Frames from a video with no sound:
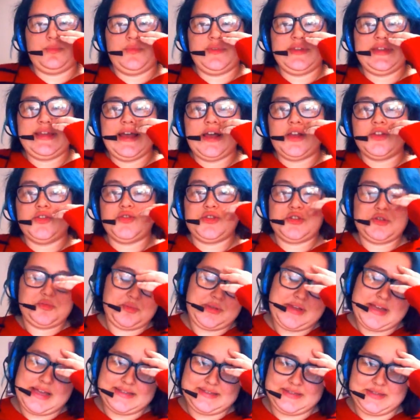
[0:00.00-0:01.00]
The Eldritch
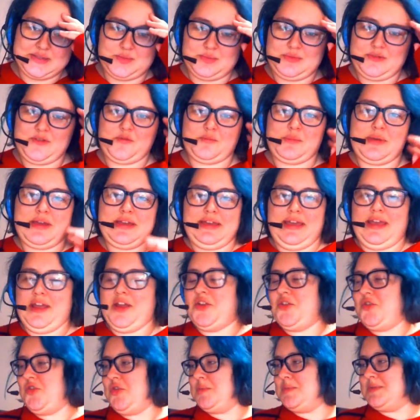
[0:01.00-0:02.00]
Blast is one of my
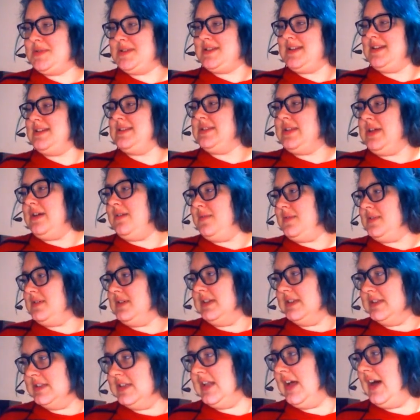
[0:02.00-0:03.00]
cantrips, and I love it
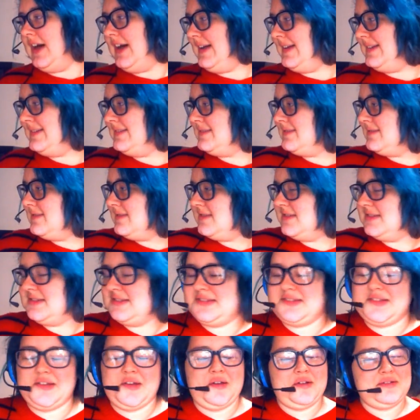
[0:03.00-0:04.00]
a lot,
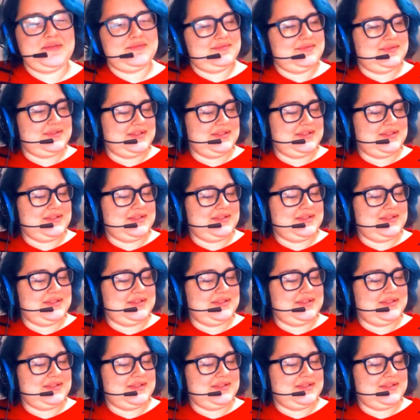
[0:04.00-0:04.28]
so...